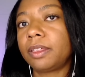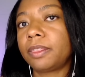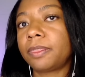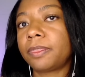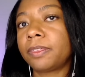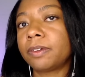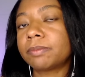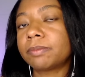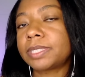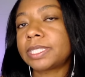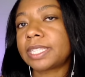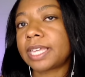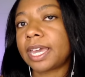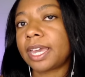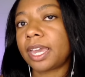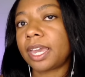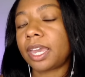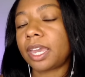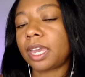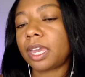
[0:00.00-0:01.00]
them
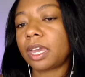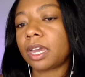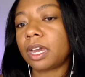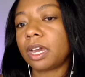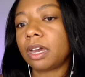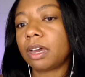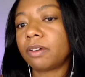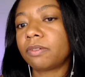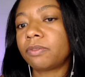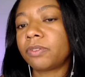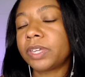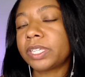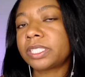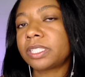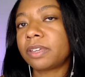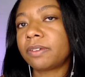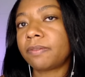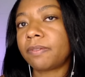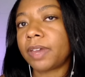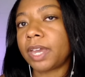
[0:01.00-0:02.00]
saying
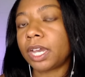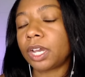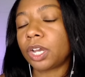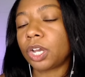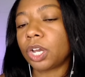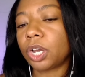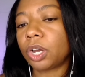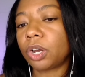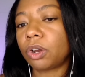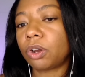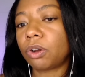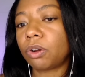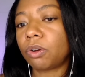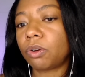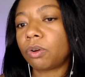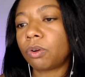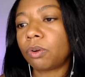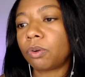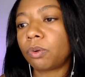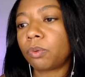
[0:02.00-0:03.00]
Vincent Van
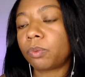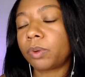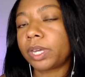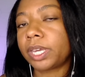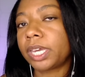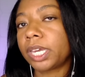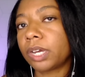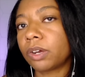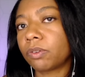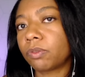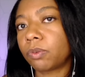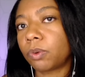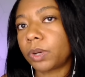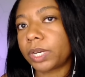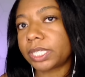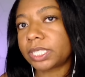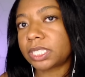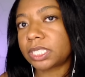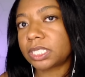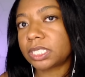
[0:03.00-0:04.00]
Gogh would hear
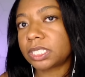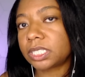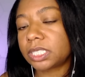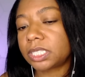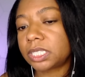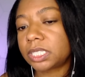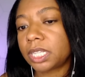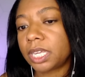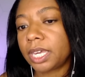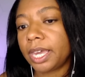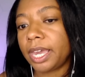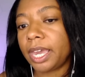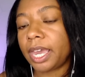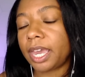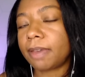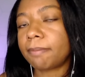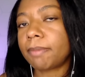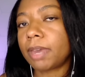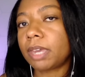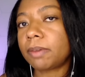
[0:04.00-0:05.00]
voices
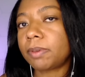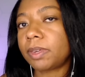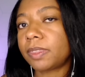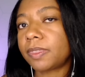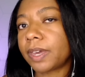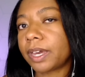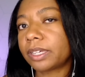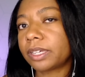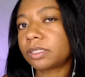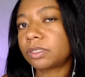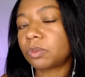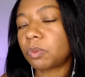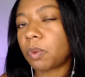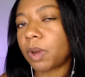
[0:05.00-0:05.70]
And maybe that's